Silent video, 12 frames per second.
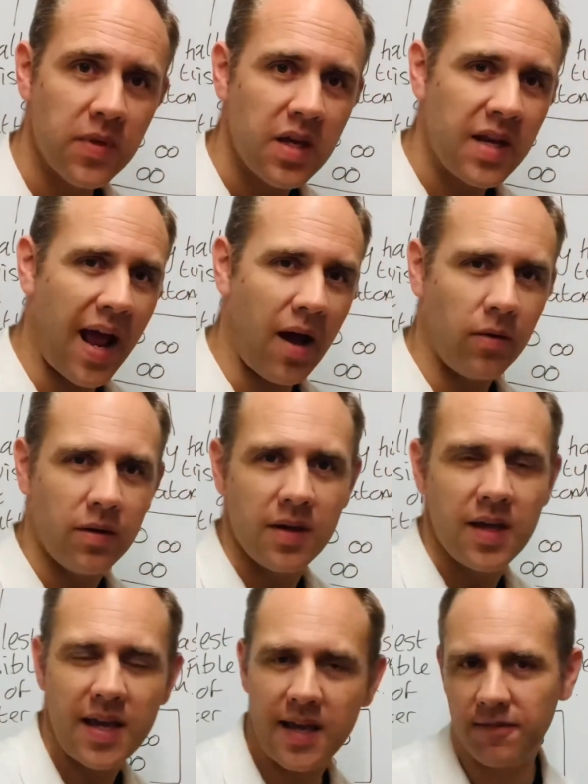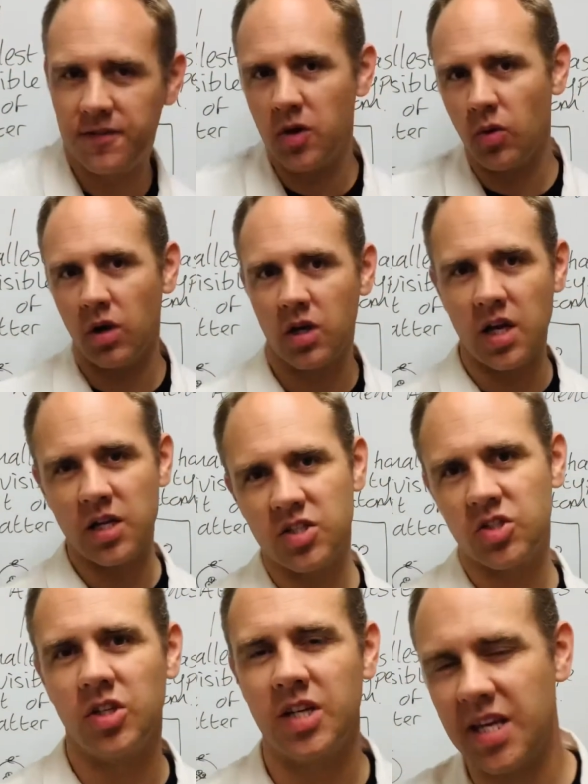Now, if you are going to
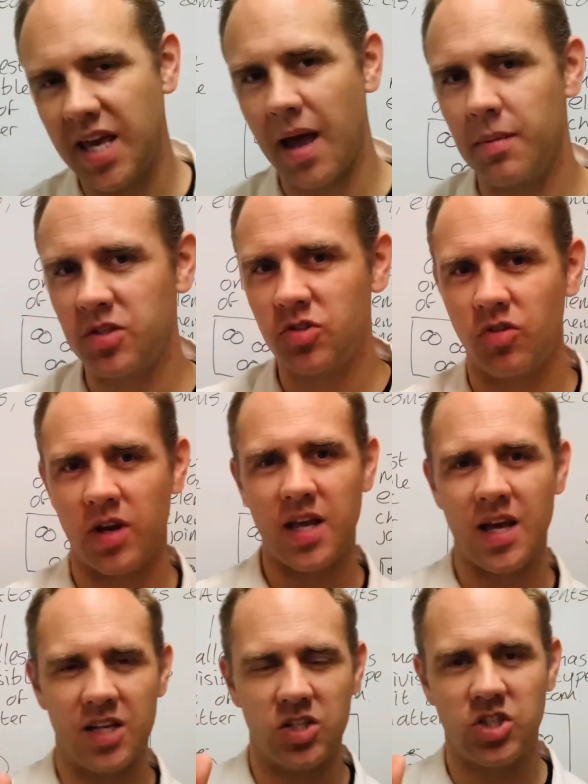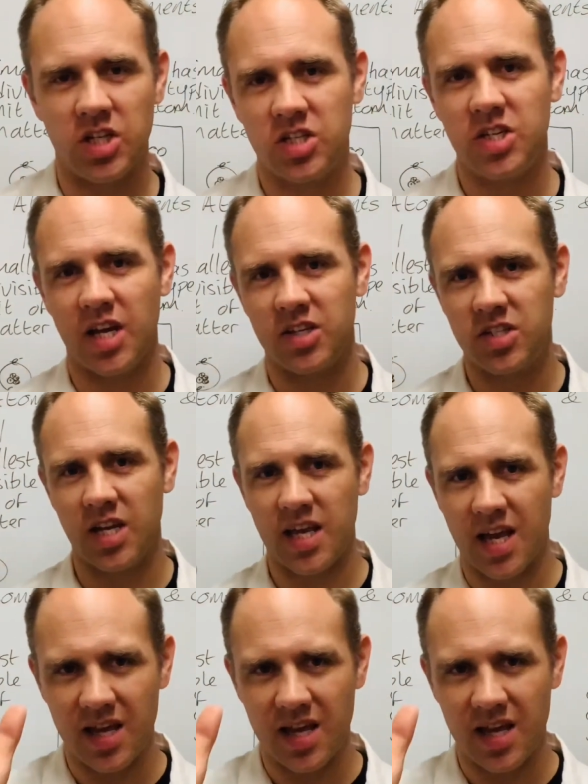study chemistry at GCSE,